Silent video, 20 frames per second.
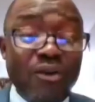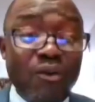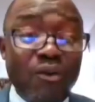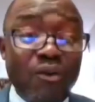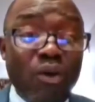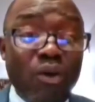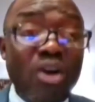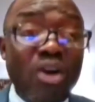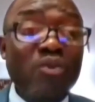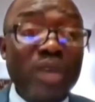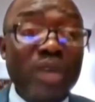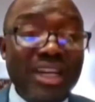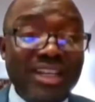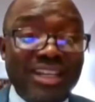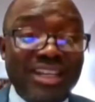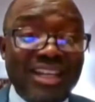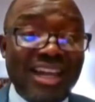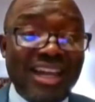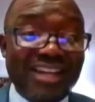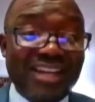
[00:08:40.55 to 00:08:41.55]
What we
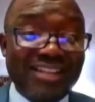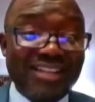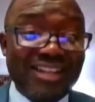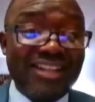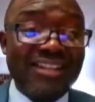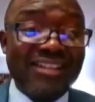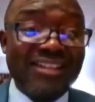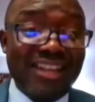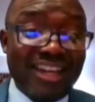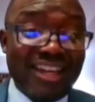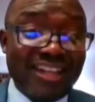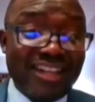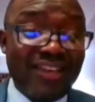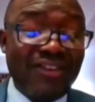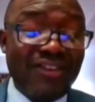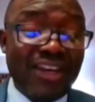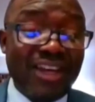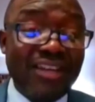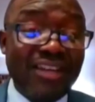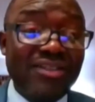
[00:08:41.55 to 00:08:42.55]
did as an
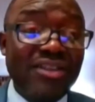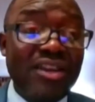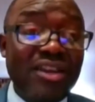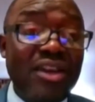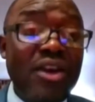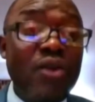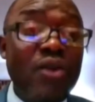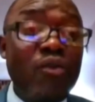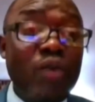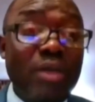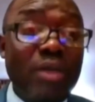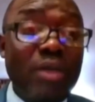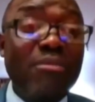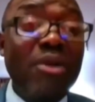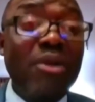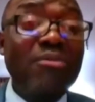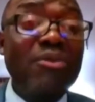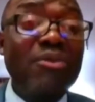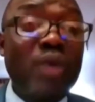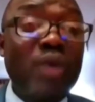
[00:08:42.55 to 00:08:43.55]
executive is
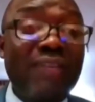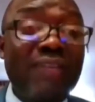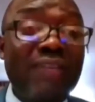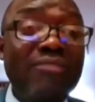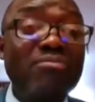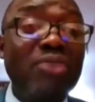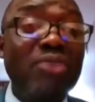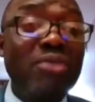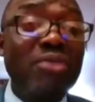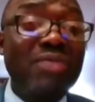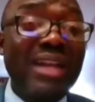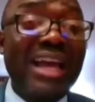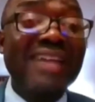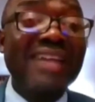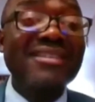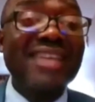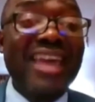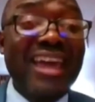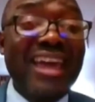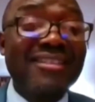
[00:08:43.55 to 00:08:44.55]
we have
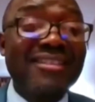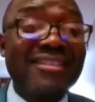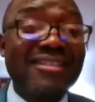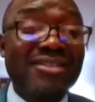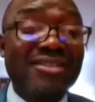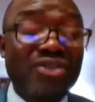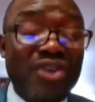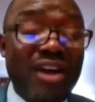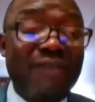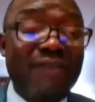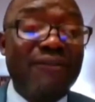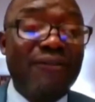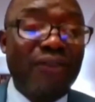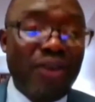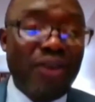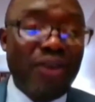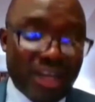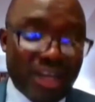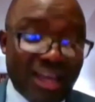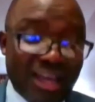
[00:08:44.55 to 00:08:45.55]
mobilized extra
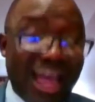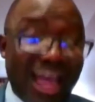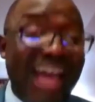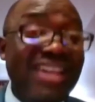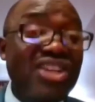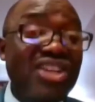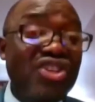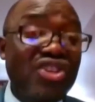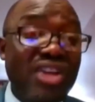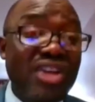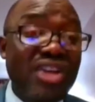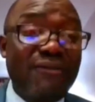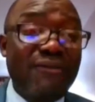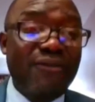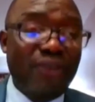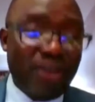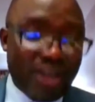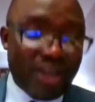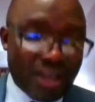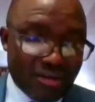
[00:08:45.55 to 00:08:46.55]
funding, additional
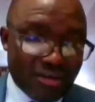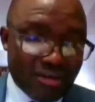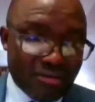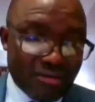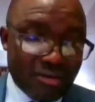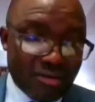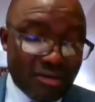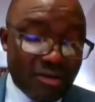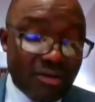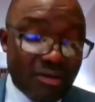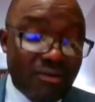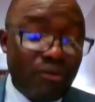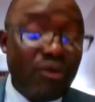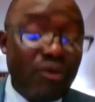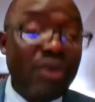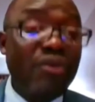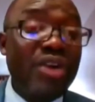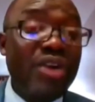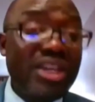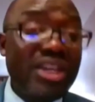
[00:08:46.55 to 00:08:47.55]
funding.
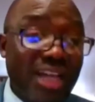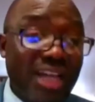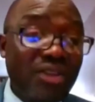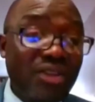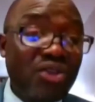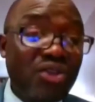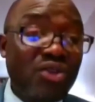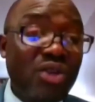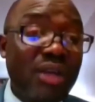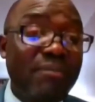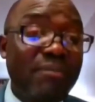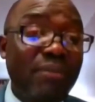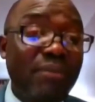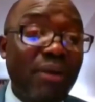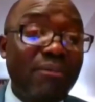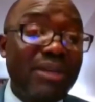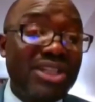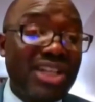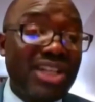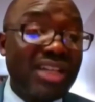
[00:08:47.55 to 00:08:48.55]
We reach out to the
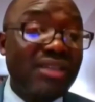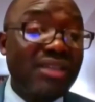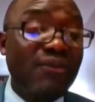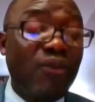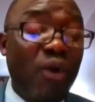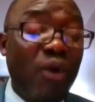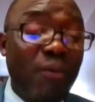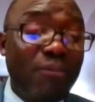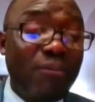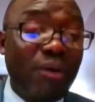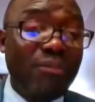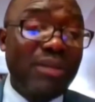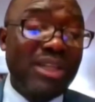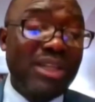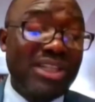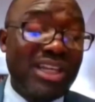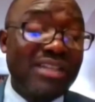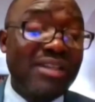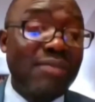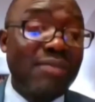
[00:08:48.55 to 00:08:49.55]
publishers, 4
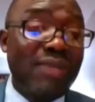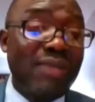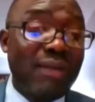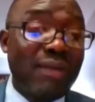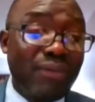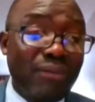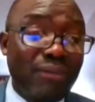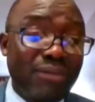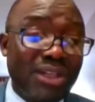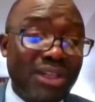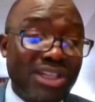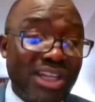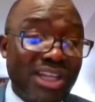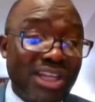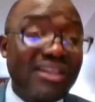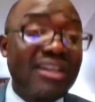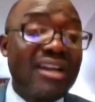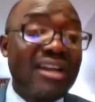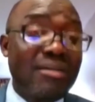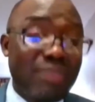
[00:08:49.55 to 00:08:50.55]
publishers, lebang
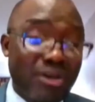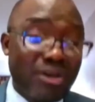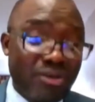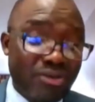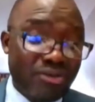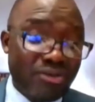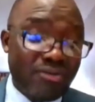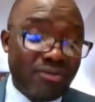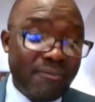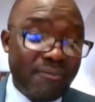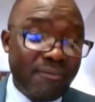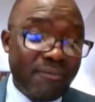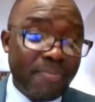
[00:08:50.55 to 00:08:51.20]
publishers in Cameroon,